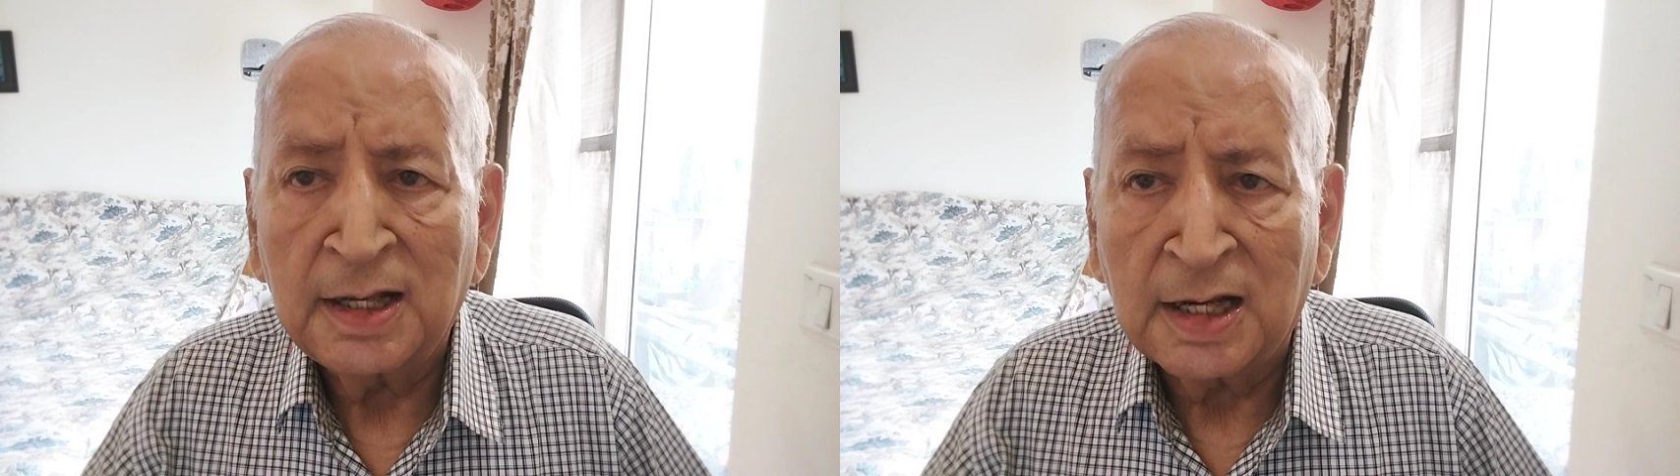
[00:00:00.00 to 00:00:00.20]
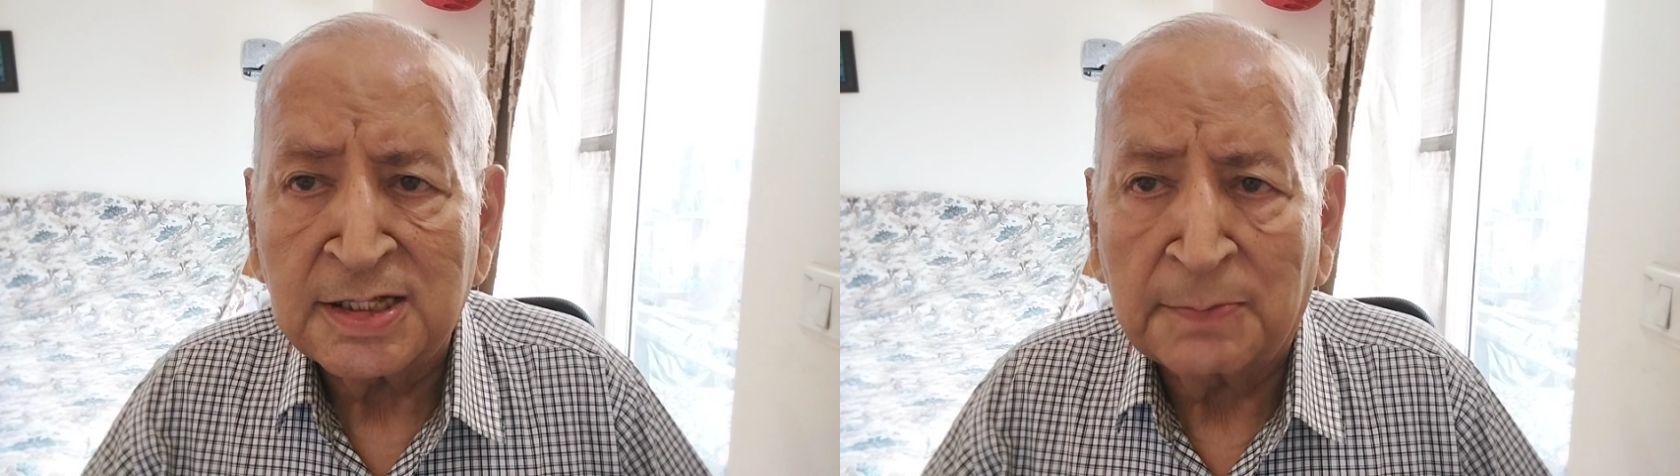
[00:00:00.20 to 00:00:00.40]

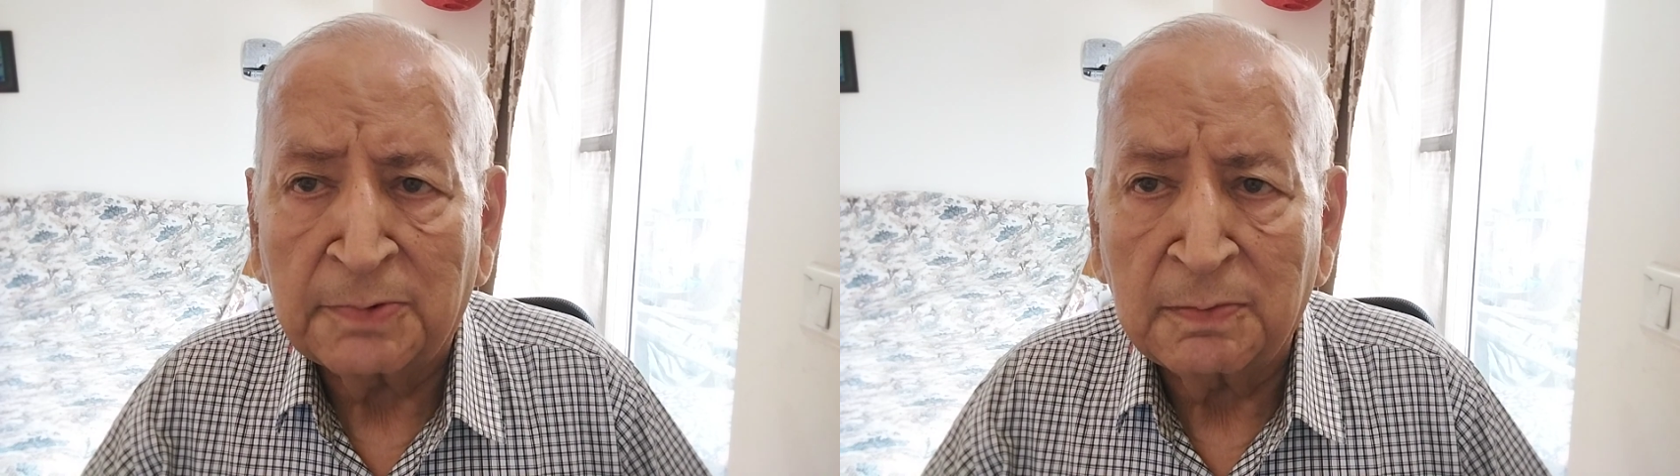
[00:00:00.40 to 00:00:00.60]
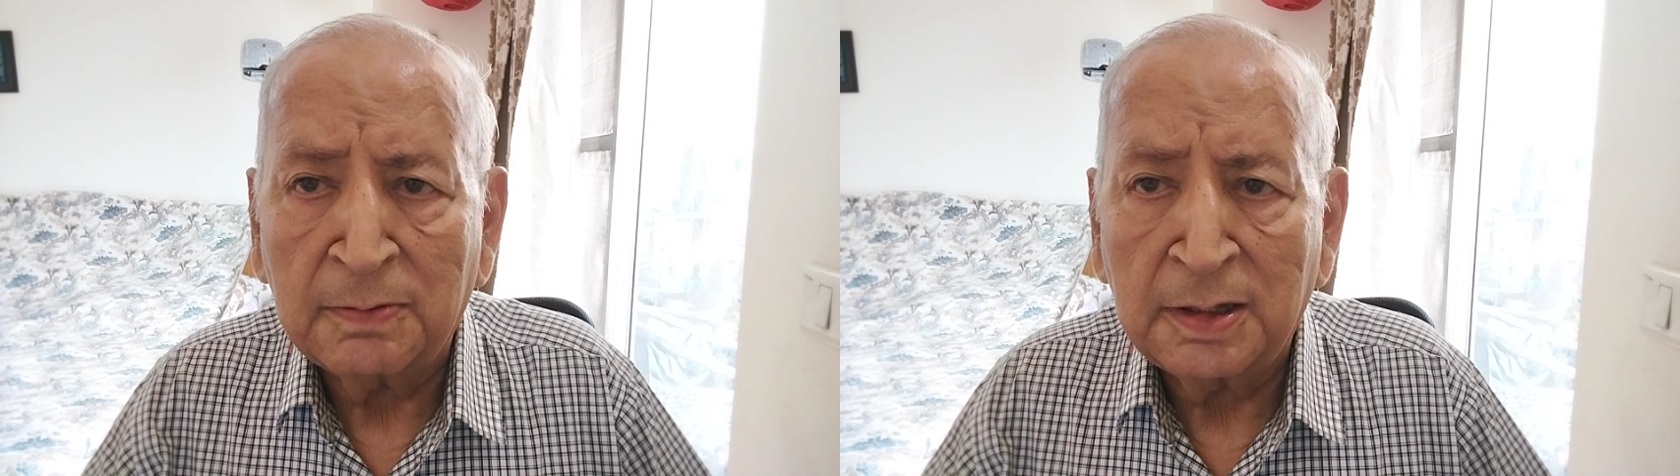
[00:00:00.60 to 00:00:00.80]

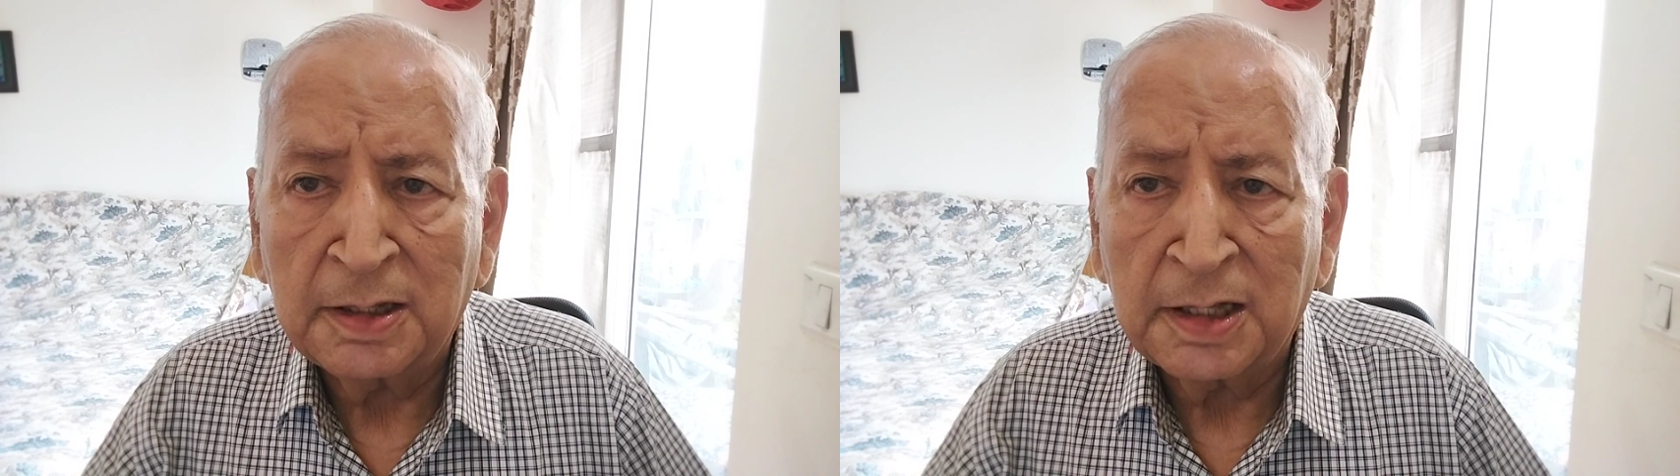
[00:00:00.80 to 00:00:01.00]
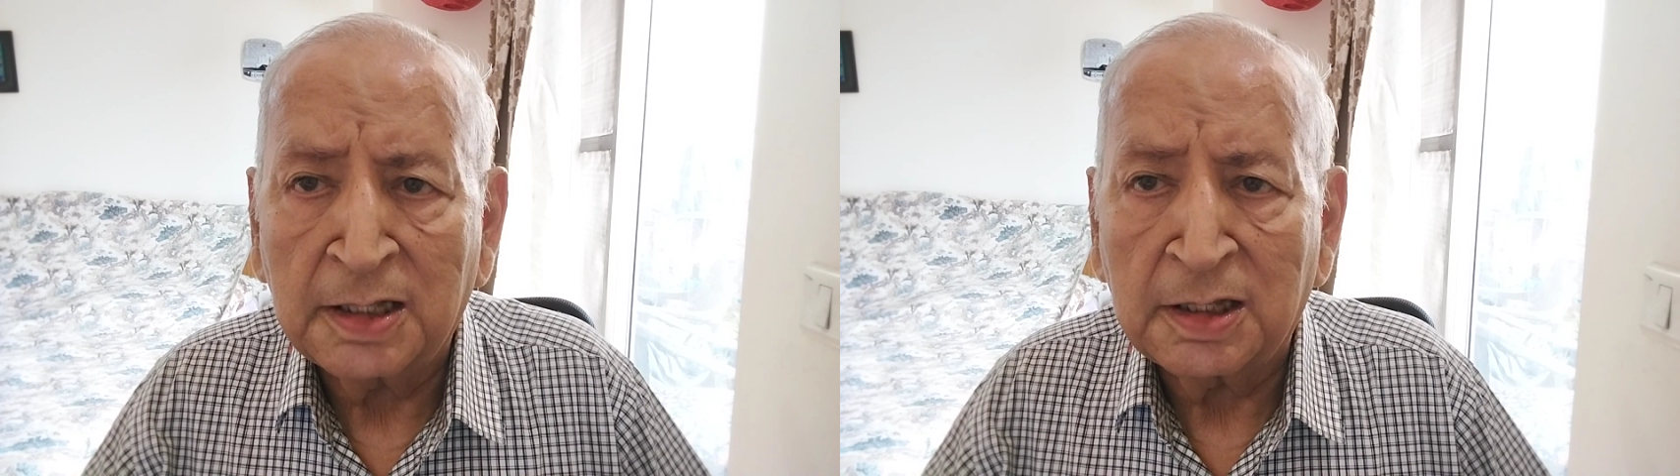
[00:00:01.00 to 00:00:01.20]
acceptable
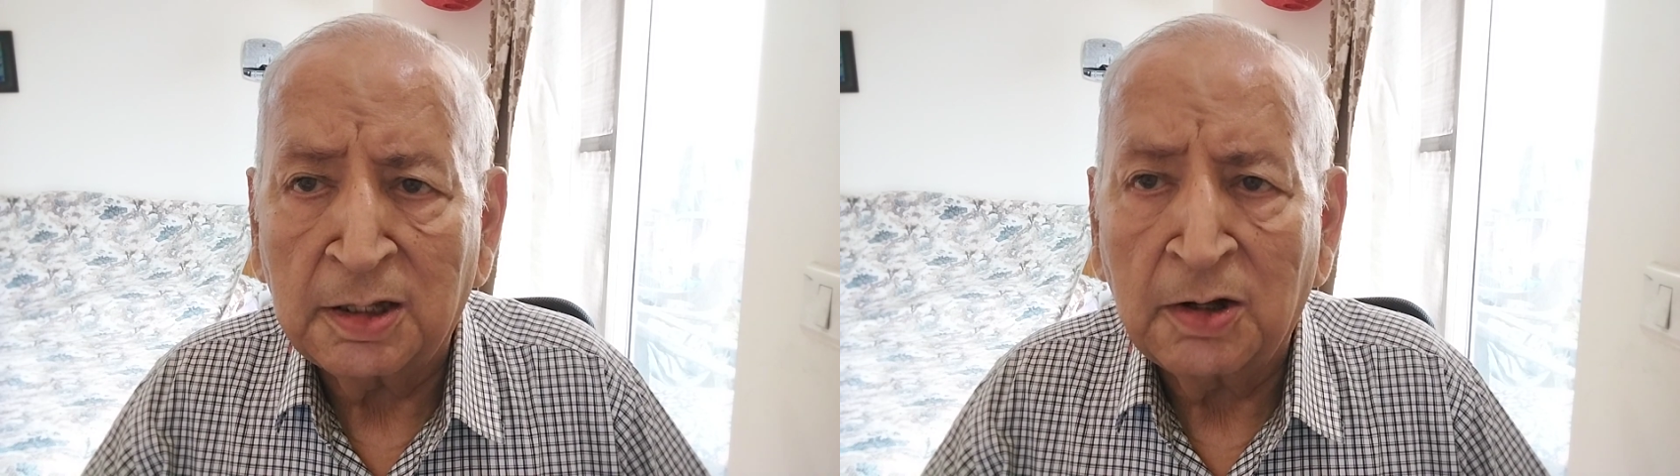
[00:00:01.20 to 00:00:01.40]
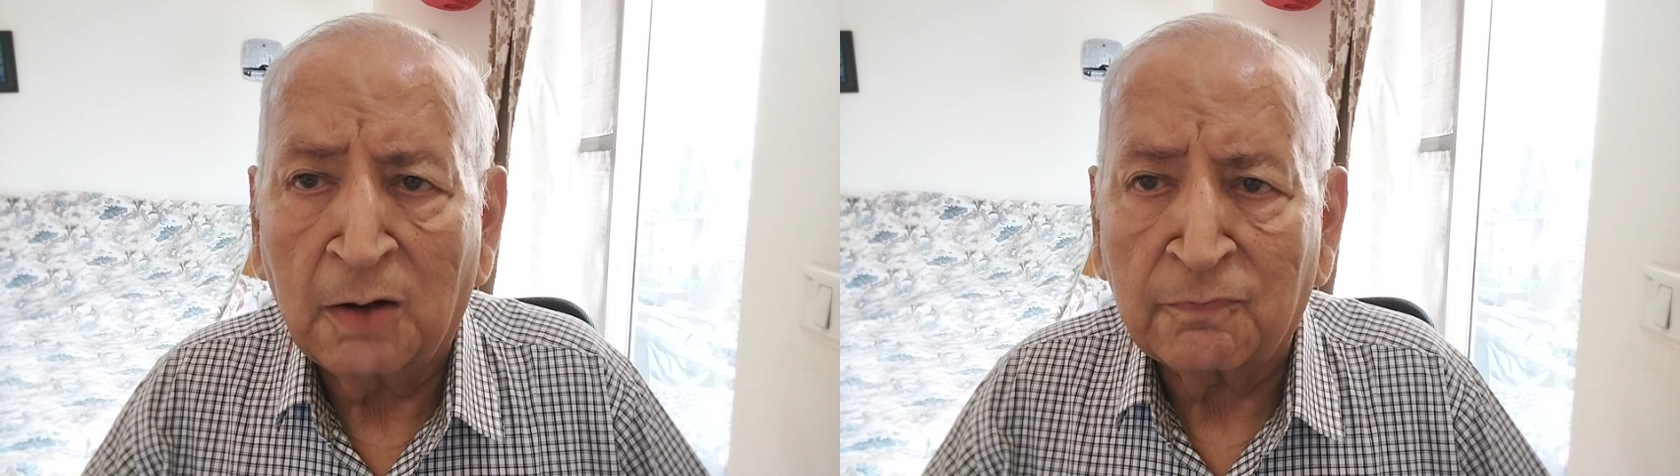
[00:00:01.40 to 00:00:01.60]
in
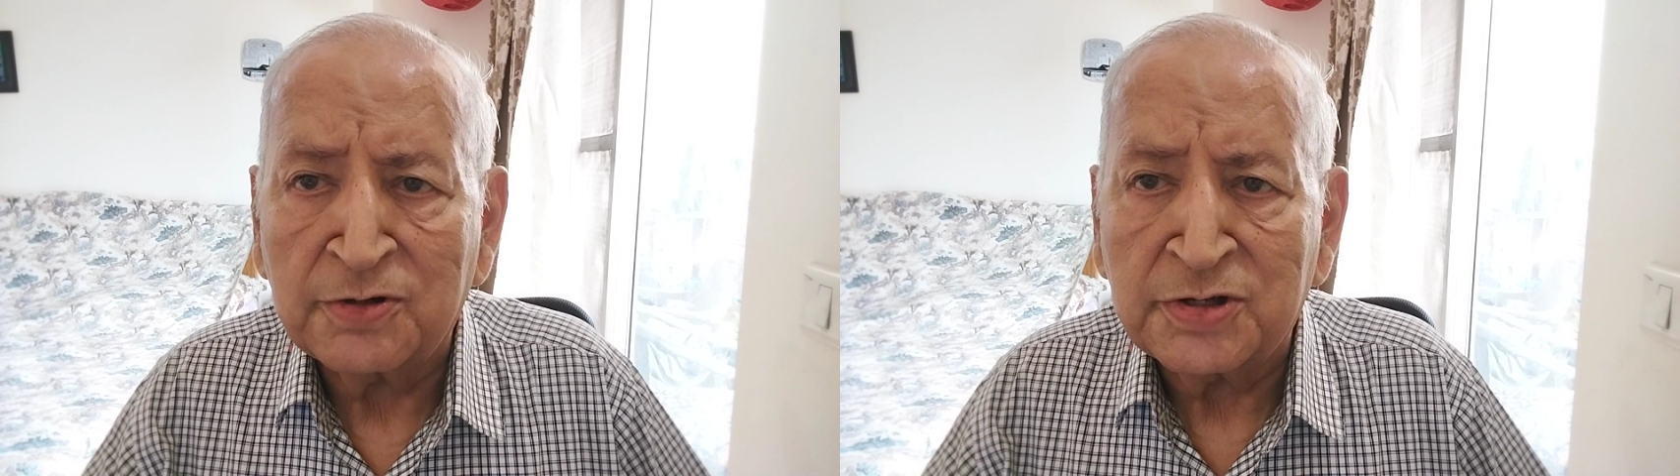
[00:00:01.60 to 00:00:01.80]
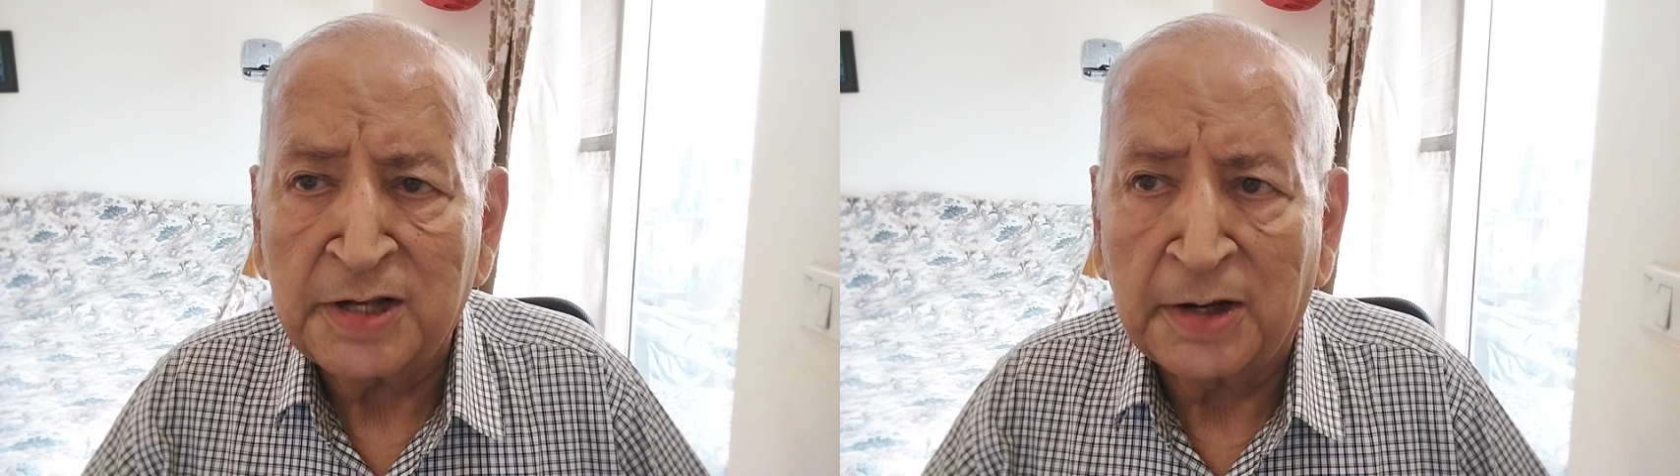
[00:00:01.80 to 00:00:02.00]
the
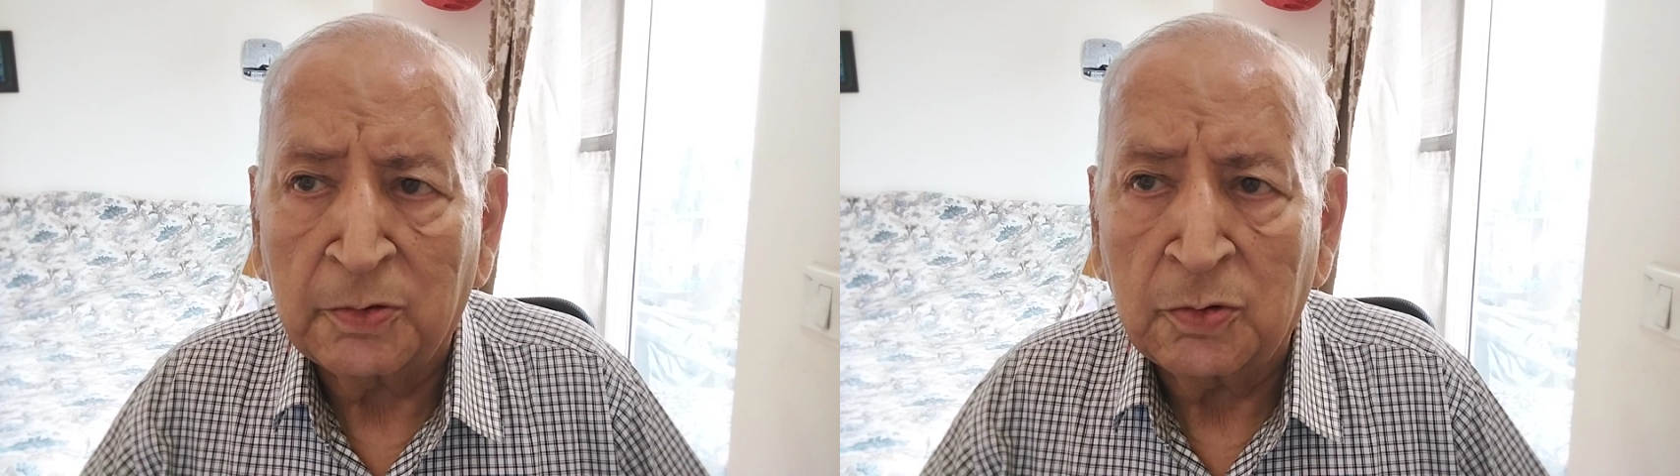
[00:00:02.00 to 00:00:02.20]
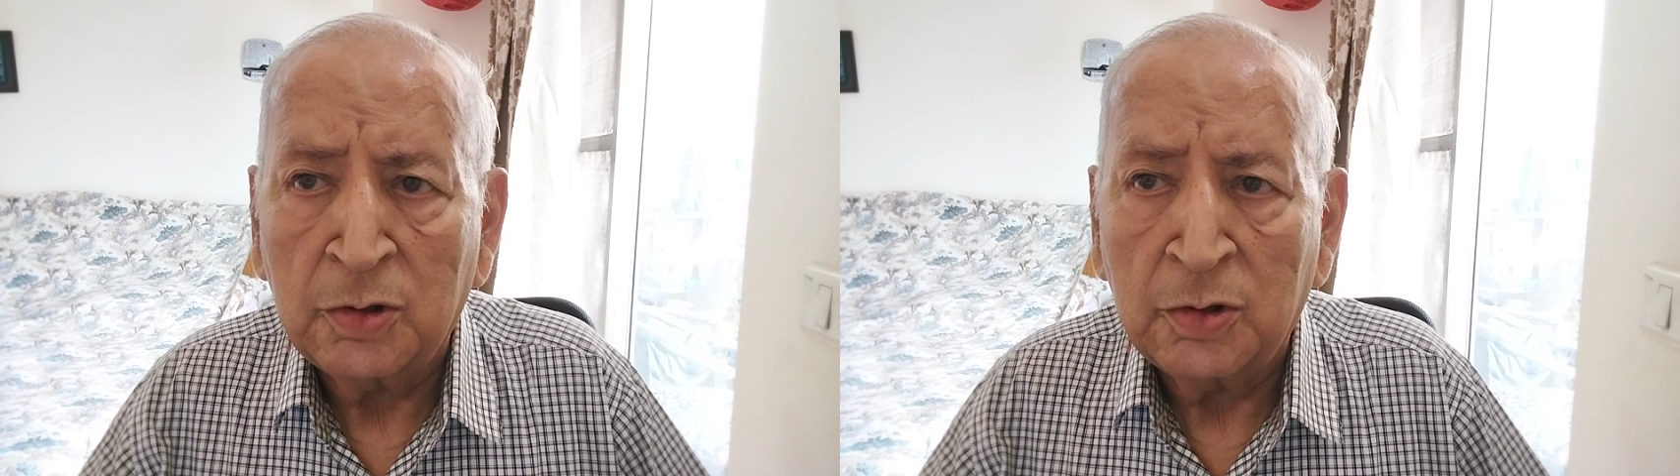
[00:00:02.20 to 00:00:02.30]
office scenario.